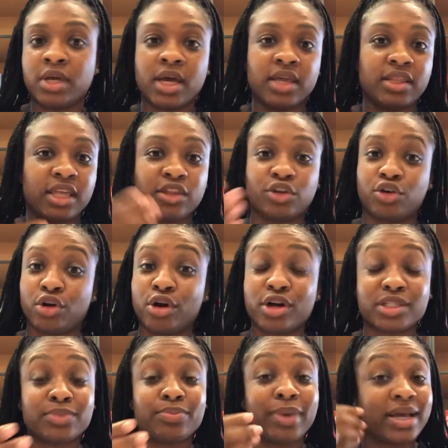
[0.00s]
that the
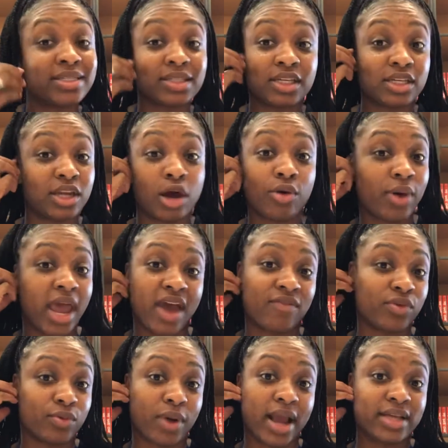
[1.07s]
girls basically don't have
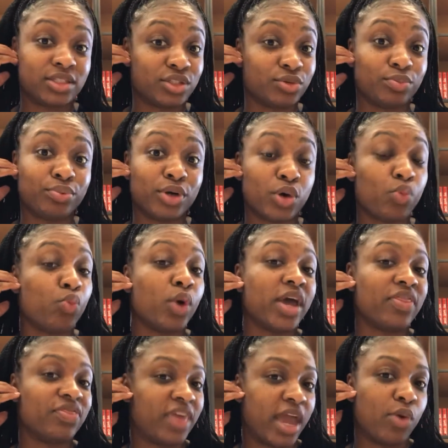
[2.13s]
the right to put
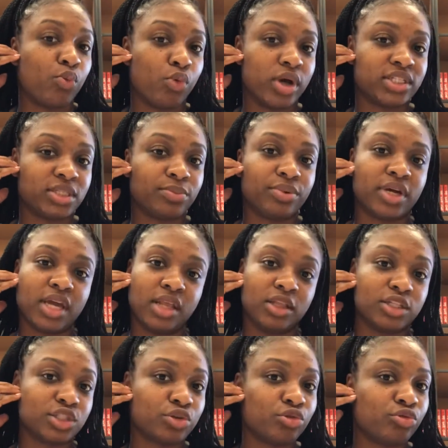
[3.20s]
what they want to put in the
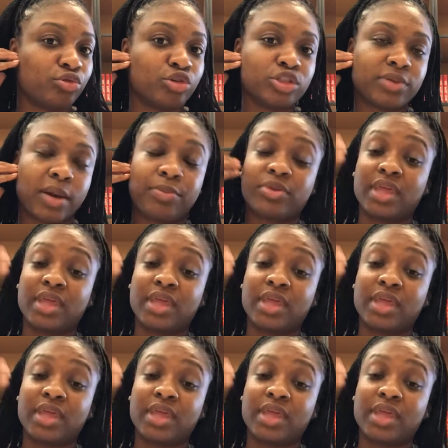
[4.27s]
school newspaper.